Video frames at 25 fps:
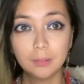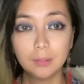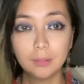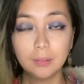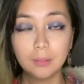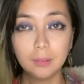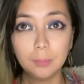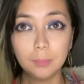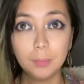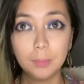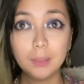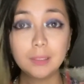
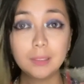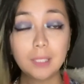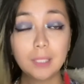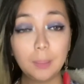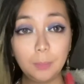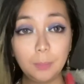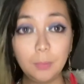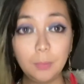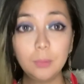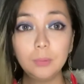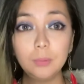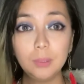Because I'm
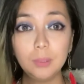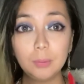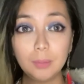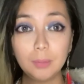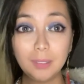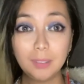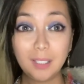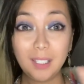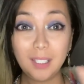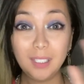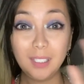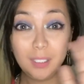only
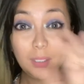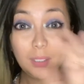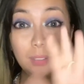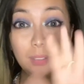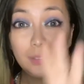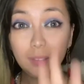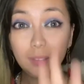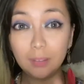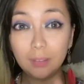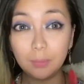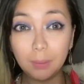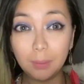relying on
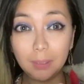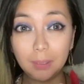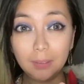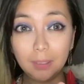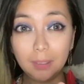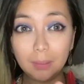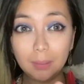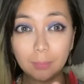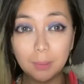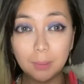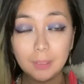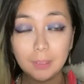the ring
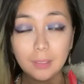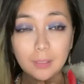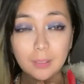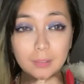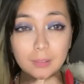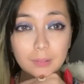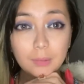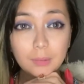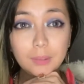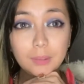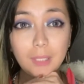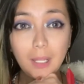light right now.
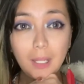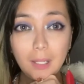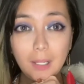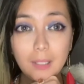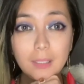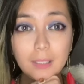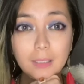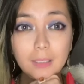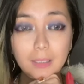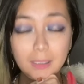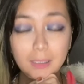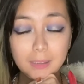So yeah,
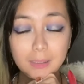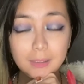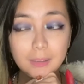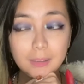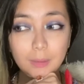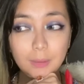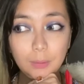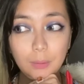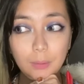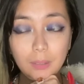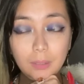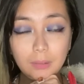let's
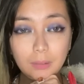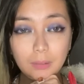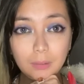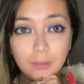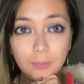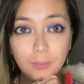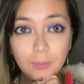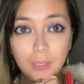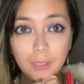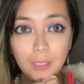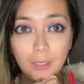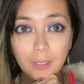do another
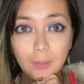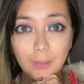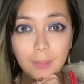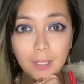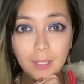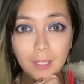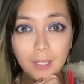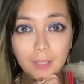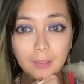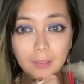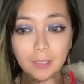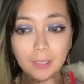video,
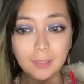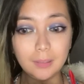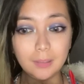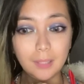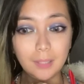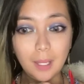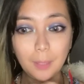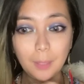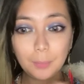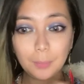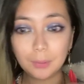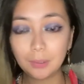and then
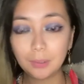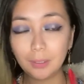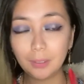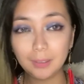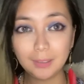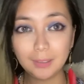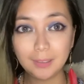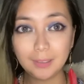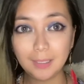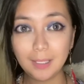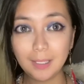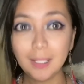I will call it
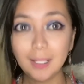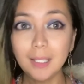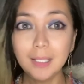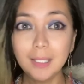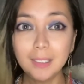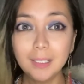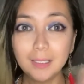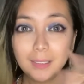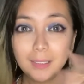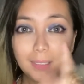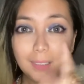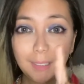a day.
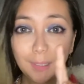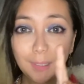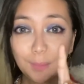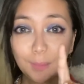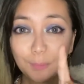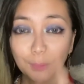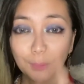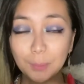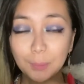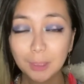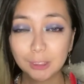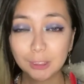Thank you
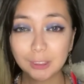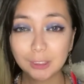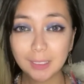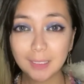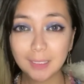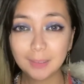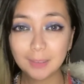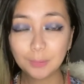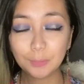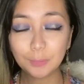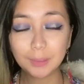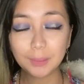for watching.
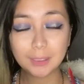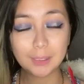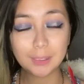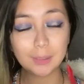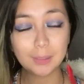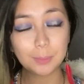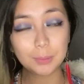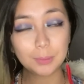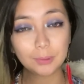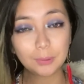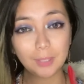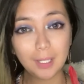Don't forget to
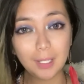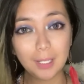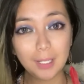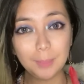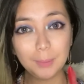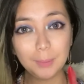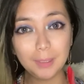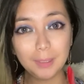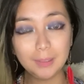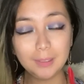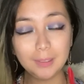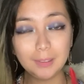subscribe
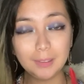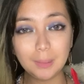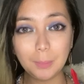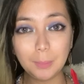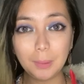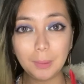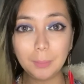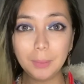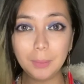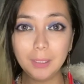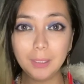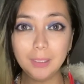and hit the
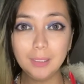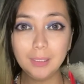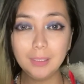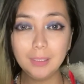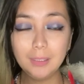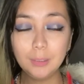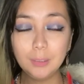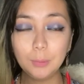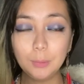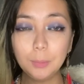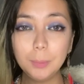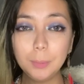bell button.
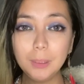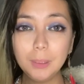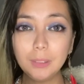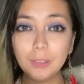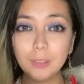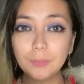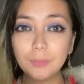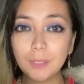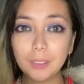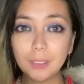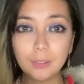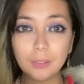You will be
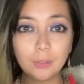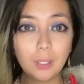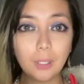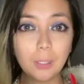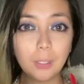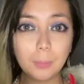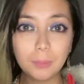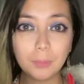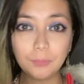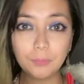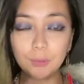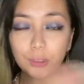notified on all
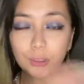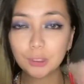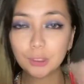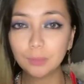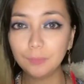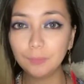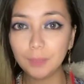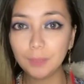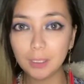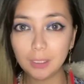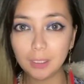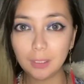my future
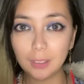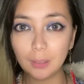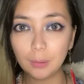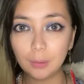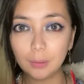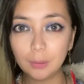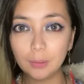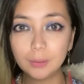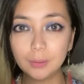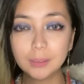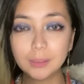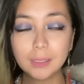
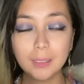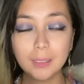videos.